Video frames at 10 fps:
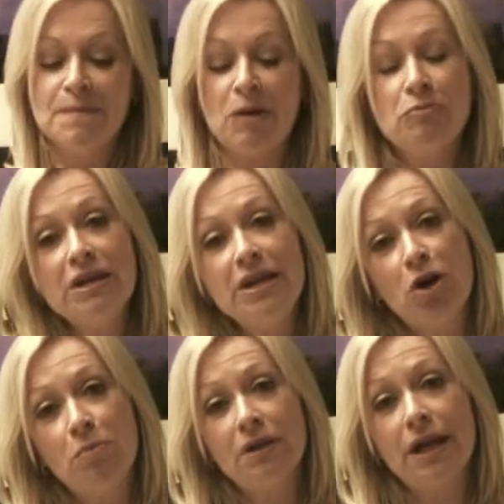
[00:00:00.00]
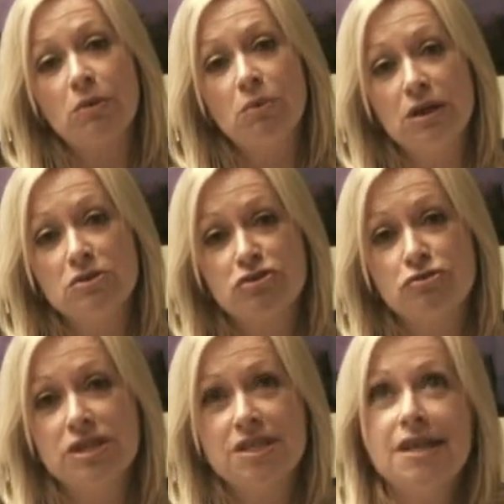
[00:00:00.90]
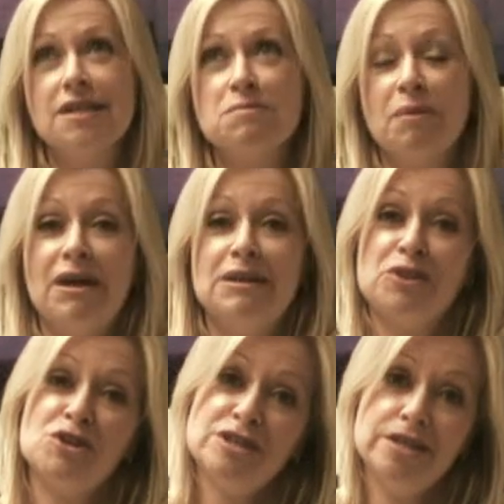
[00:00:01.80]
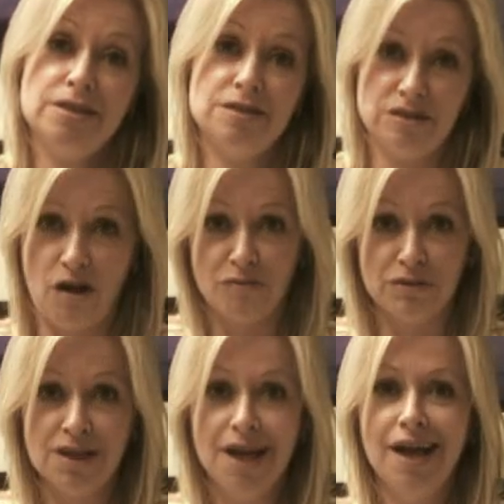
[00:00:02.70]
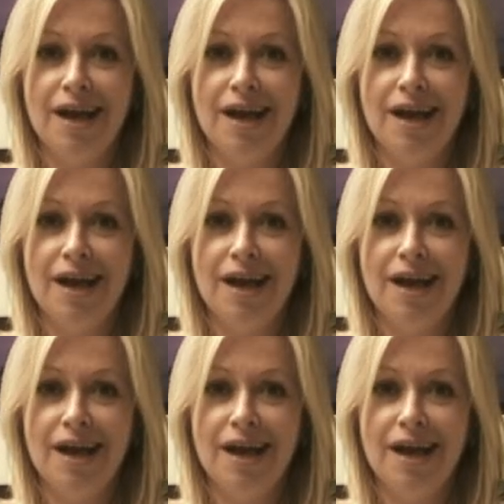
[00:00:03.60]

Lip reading: I really hope you like Willow Street. It's my 13th novel,